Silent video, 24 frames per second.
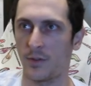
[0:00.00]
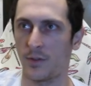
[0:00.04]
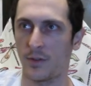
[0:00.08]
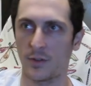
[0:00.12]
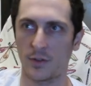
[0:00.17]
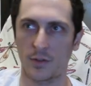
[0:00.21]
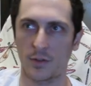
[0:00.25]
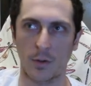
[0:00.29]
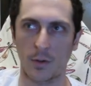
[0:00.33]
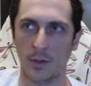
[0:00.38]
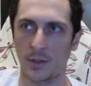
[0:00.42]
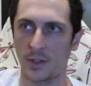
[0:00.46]

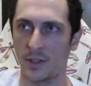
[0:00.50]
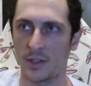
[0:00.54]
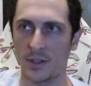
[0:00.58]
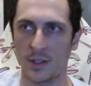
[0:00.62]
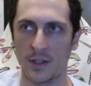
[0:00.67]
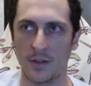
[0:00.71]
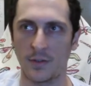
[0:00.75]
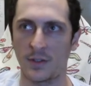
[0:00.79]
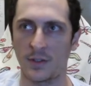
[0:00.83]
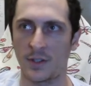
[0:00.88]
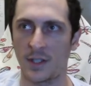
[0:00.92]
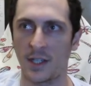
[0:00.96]
sources
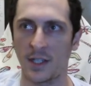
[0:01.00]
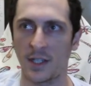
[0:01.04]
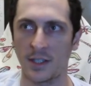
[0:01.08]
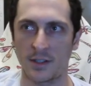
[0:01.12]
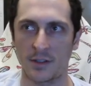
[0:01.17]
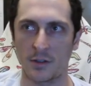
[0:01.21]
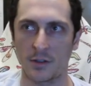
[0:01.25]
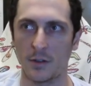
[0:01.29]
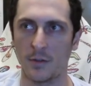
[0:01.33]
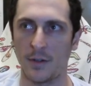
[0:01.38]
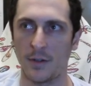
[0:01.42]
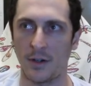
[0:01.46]
of
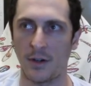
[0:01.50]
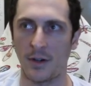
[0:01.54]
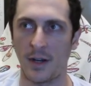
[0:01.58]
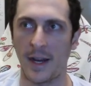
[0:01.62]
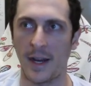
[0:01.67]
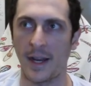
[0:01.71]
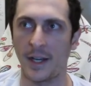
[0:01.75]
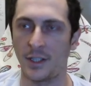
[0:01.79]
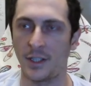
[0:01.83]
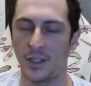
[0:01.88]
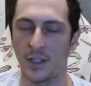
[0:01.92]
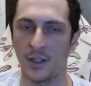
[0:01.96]
statistical
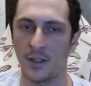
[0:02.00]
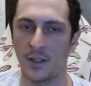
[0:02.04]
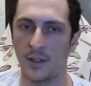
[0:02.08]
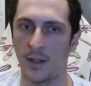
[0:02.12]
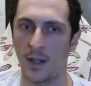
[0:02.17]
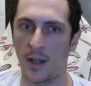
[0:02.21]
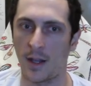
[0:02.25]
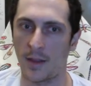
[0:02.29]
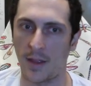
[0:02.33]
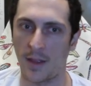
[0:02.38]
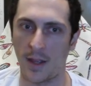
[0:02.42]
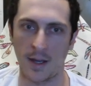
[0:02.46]
variation,
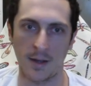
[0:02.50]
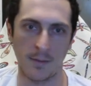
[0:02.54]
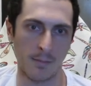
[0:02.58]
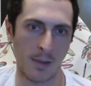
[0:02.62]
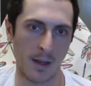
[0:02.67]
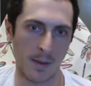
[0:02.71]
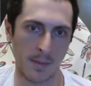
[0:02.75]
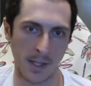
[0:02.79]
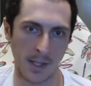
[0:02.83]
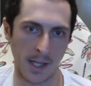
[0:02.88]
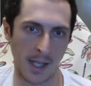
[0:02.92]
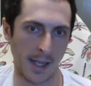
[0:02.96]
then
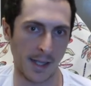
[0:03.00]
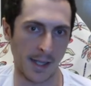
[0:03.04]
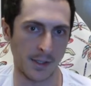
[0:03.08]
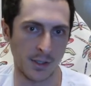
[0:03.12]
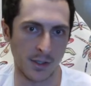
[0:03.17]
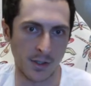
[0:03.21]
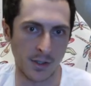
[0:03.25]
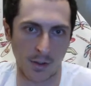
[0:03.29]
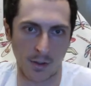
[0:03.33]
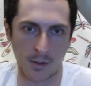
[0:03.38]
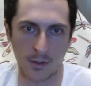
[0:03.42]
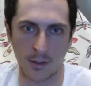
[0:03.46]
maybe the
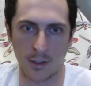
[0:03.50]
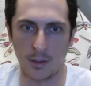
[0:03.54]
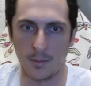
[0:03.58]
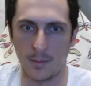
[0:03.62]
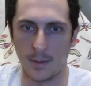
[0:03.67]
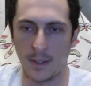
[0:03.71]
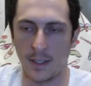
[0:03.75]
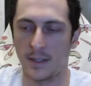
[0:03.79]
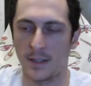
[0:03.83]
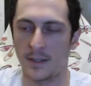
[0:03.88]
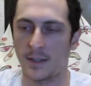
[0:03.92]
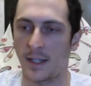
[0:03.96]
edges are a little
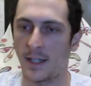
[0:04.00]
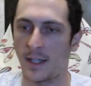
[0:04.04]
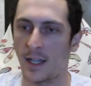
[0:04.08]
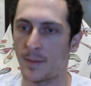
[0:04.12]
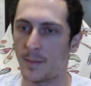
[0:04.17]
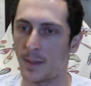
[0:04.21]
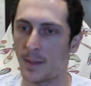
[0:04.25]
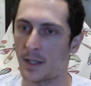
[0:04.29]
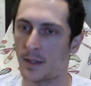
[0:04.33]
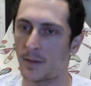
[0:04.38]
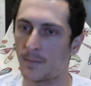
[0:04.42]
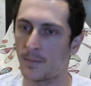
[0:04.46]
bit
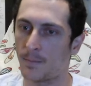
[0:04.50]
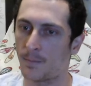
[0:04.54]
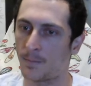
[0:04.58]
dynamic.